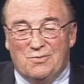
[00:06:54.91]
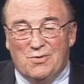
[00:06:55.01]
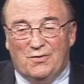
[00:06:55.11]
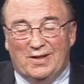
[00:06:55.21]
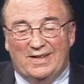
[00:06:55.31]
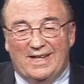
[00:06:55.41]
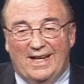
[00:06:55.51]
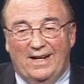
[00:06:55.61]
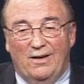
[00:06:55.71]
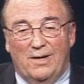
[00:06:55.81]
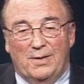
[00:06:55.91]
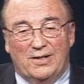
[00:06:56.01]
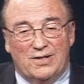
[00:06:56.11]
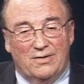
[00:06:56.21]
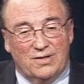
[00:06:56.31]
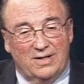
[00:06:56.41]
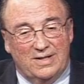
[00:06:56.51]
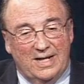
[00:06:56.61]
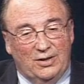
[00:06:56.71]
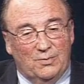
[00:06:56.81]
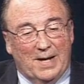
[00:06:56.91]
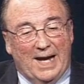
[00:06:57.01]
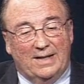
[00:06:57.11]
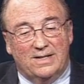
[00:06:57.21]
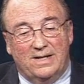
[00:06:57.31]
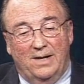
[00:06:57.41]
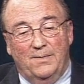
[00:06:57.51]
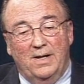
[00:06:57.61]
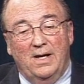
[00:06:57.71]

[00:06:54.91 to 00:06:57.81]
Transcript: you moved into that area because I was going to take you back a step.